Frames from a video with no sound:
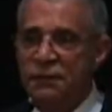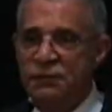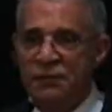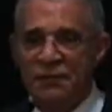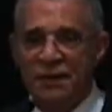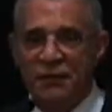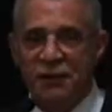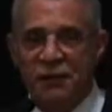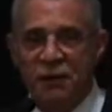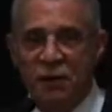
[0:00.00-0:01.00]
to let
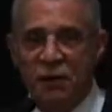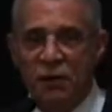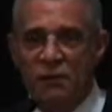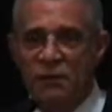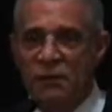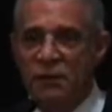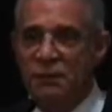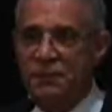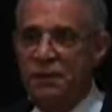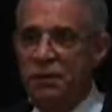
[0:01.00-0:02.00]
them know that they
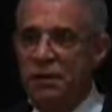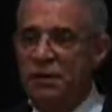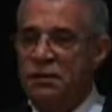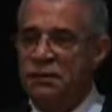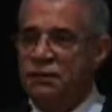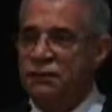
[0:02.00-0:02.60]
would be willing to